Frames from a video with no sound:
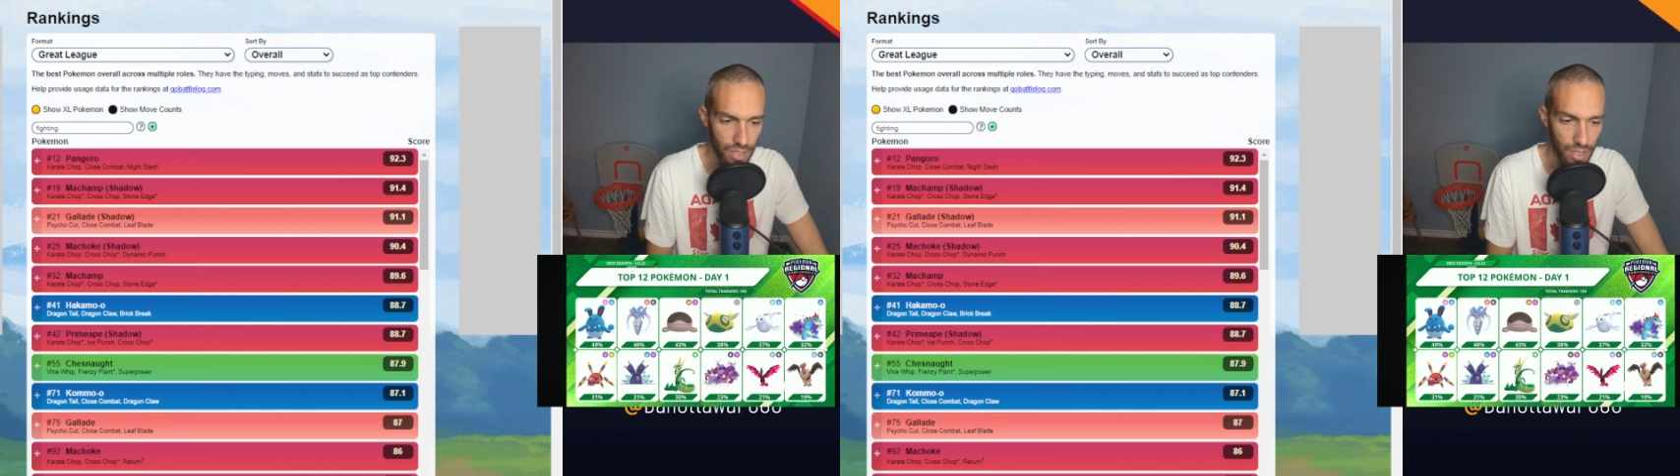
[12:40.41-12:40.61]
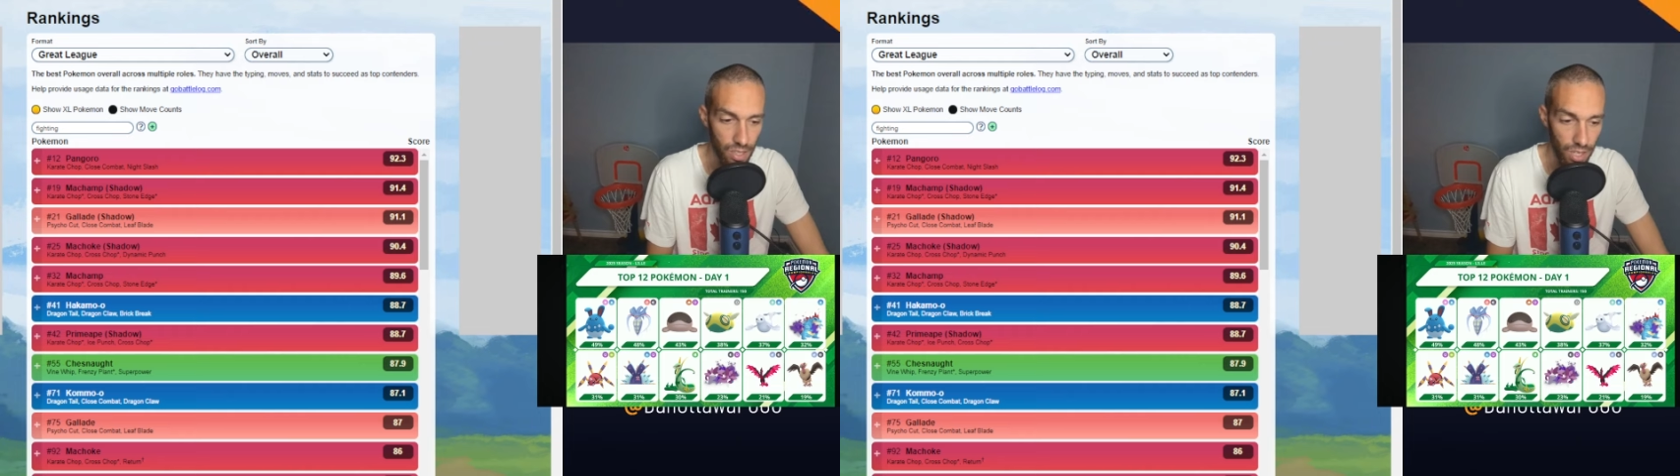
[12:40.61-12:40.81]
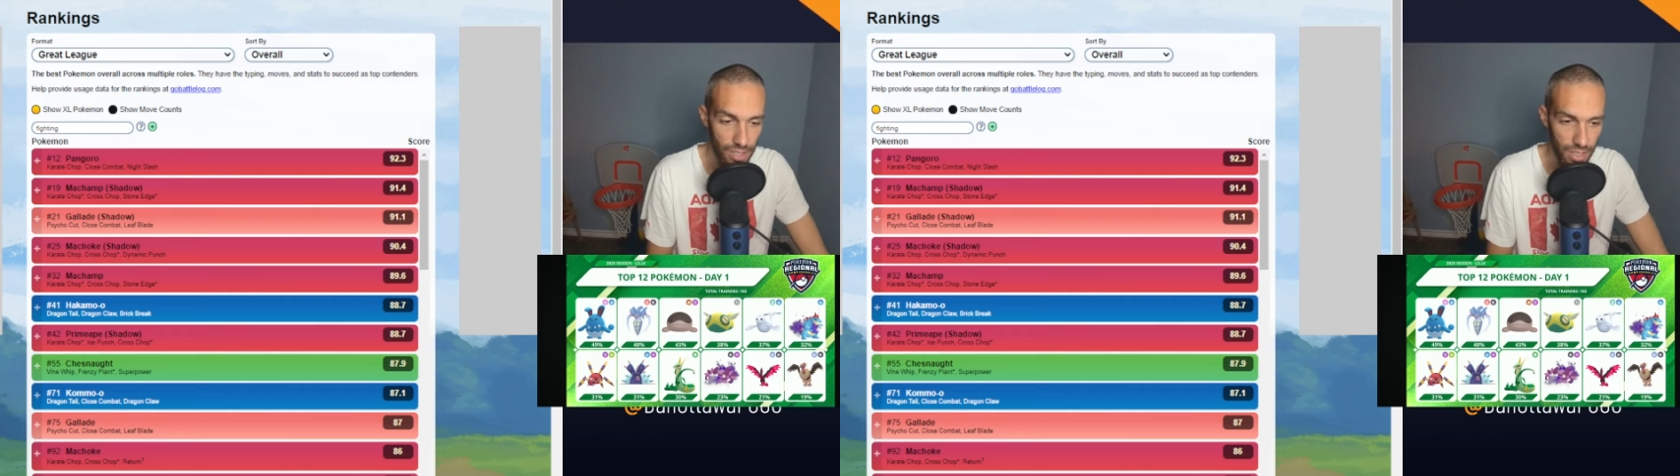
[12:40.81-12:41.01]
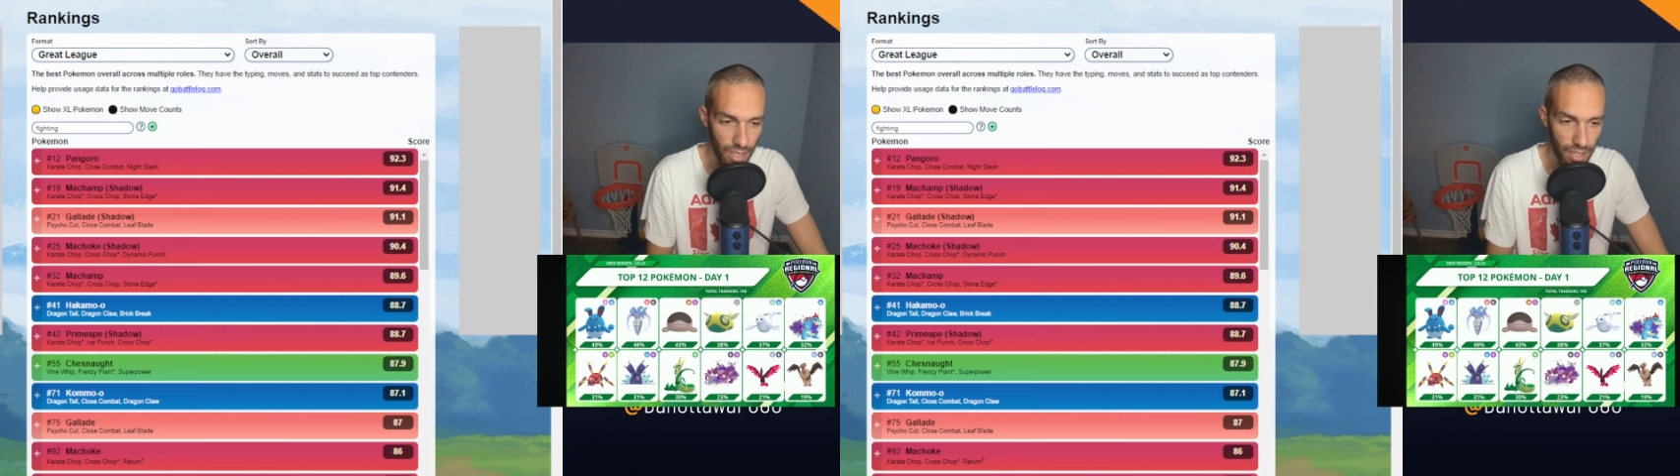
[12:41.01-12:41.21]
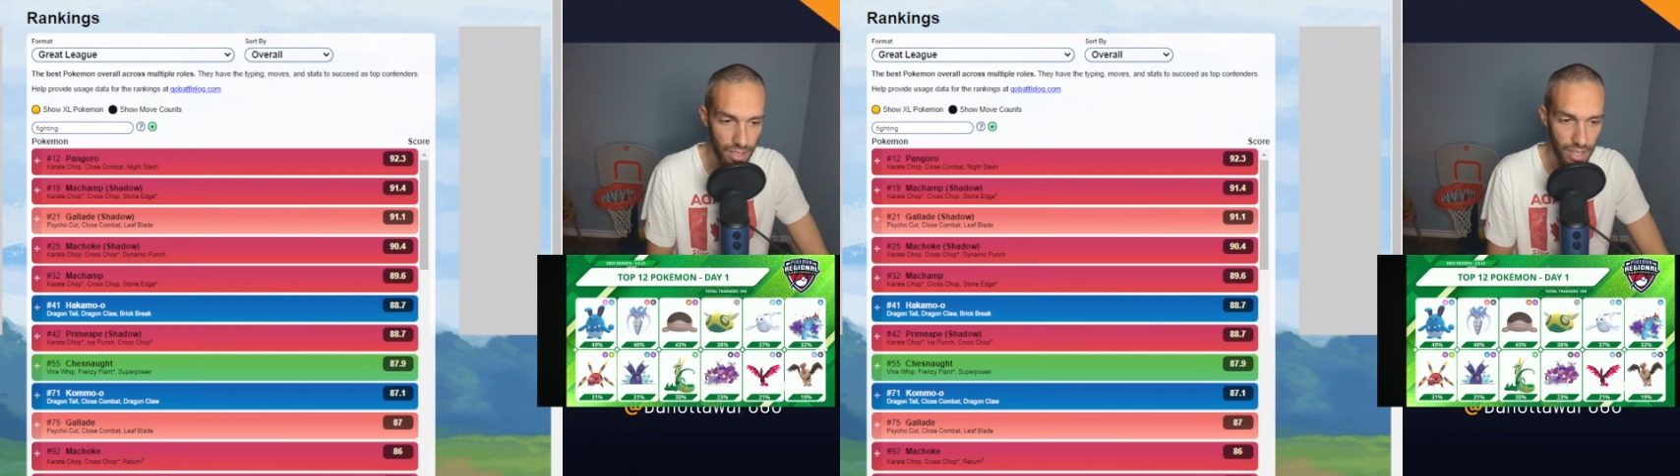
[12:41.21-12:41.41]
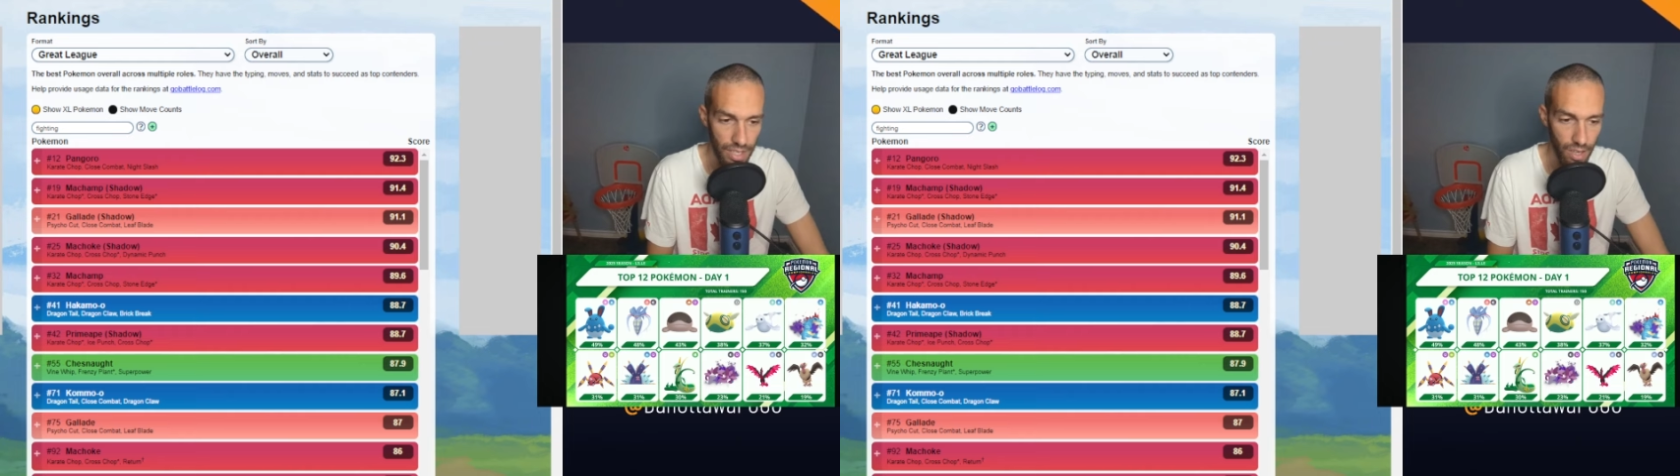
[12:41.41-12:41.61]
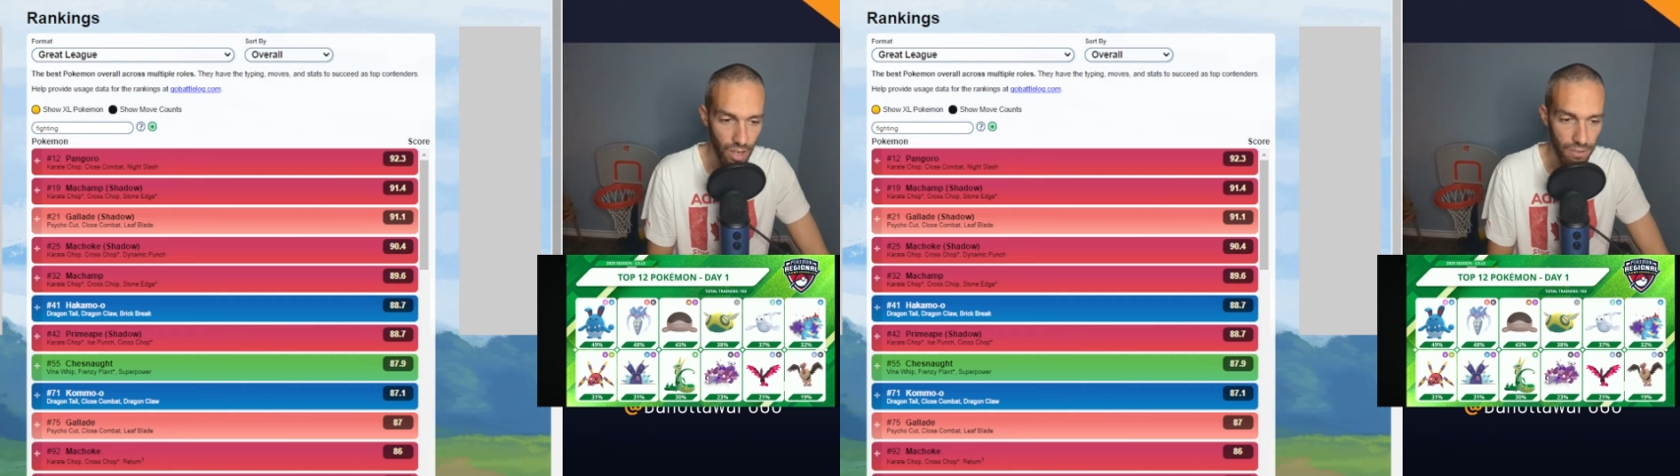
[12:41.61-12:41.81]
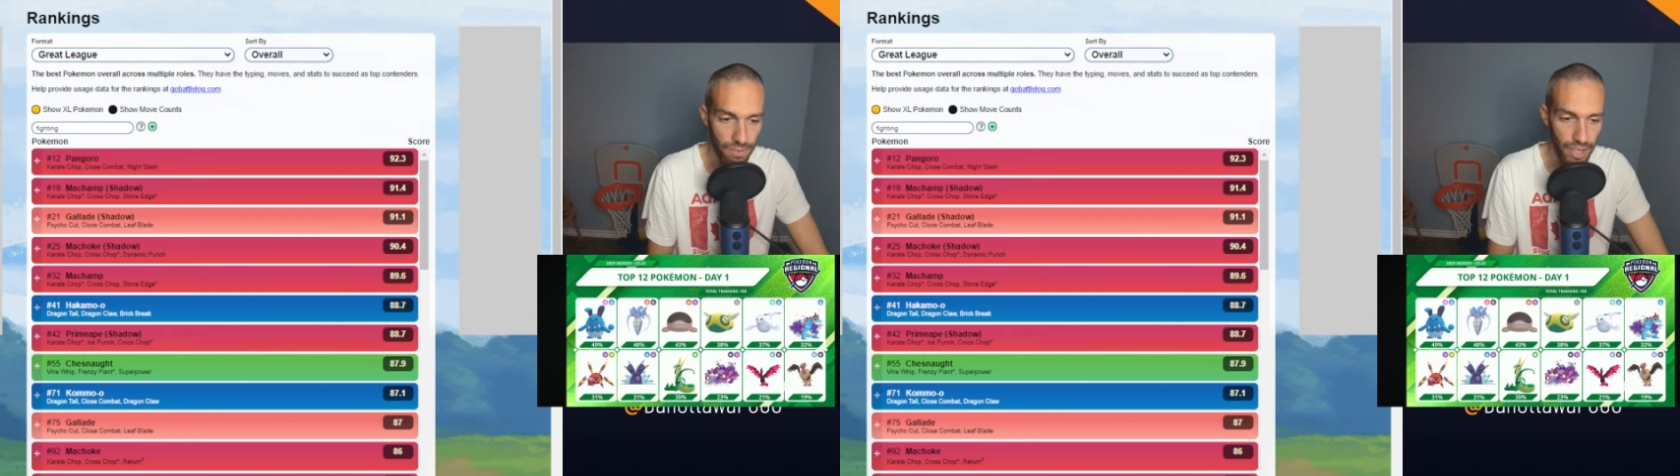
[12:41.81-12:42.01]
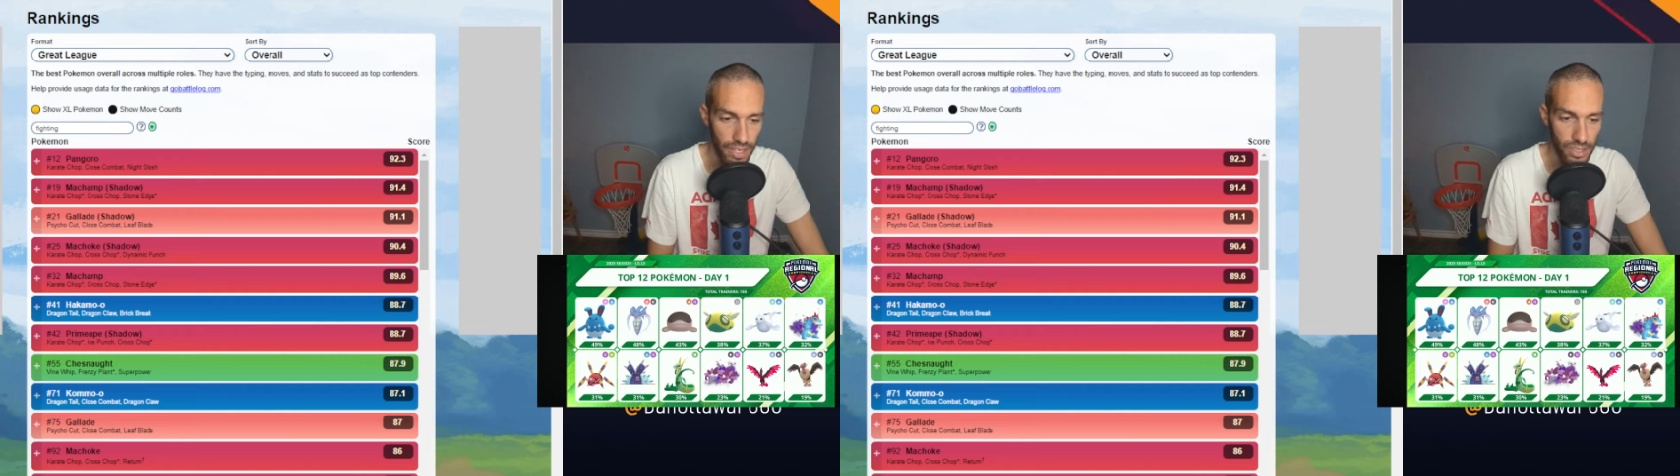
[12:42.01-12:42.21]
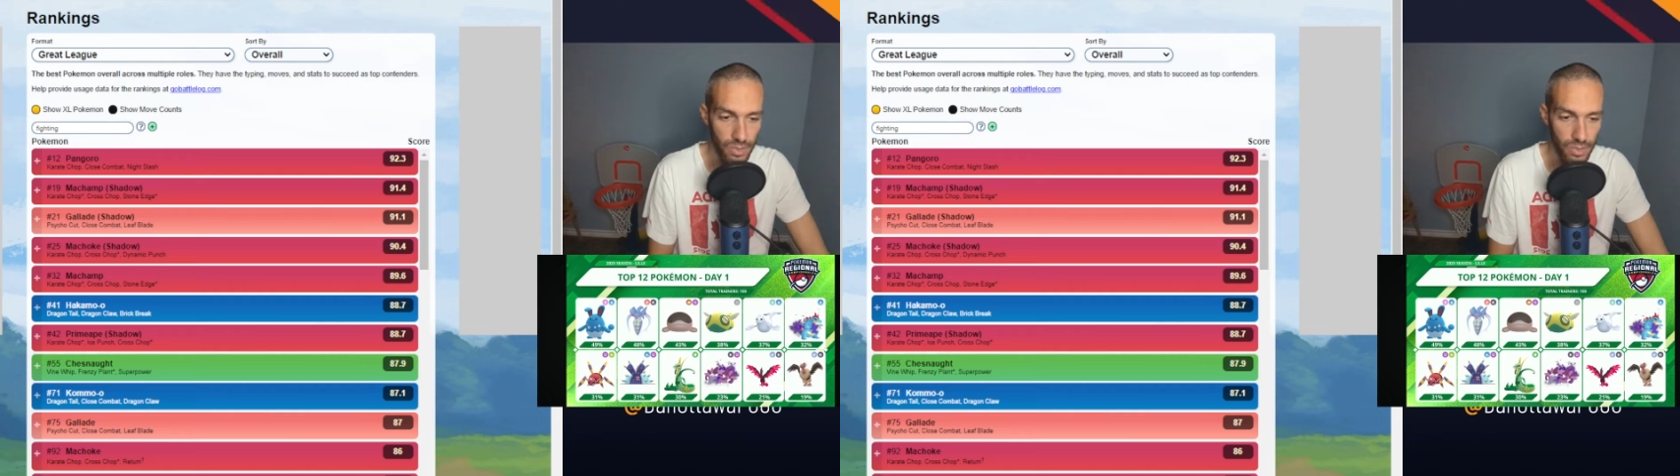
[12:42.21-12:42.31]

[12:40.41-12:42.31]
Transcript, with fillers: Clodsire. Like, all fighting is